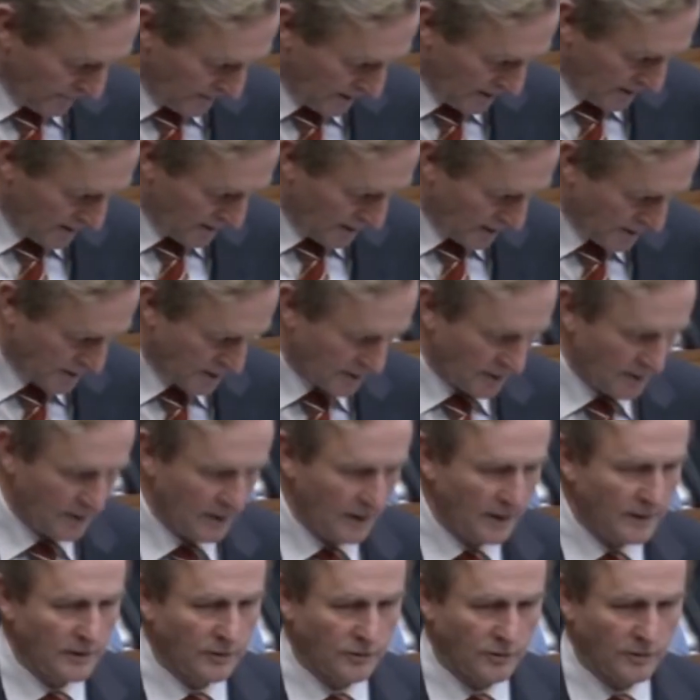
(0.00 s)
that's a,
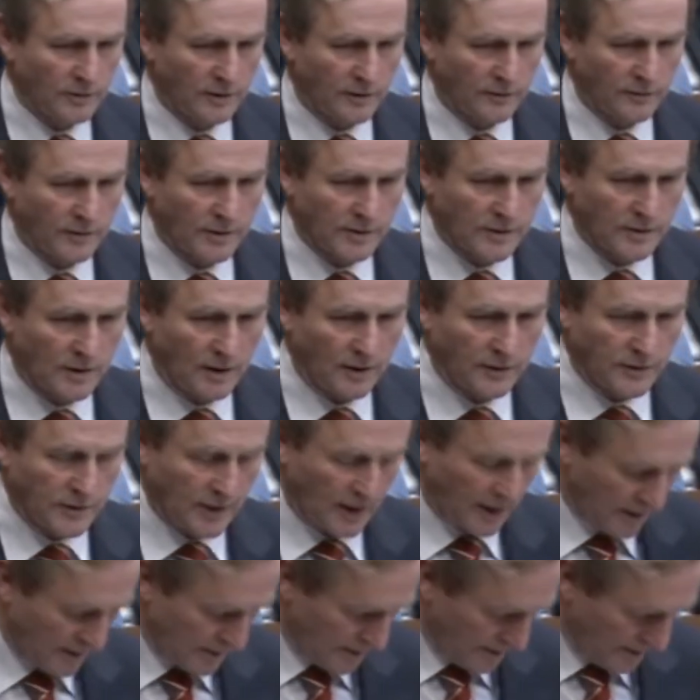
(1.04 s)
an issue that was not
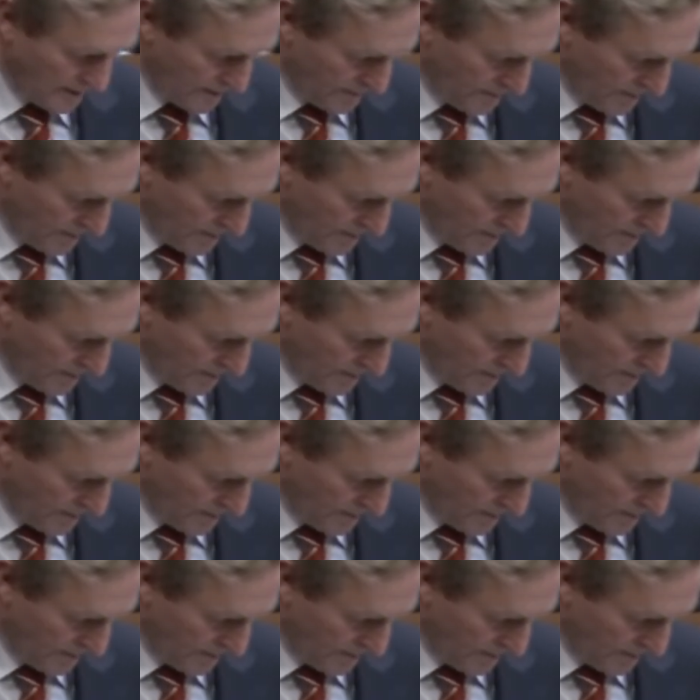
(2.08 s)
tackled in the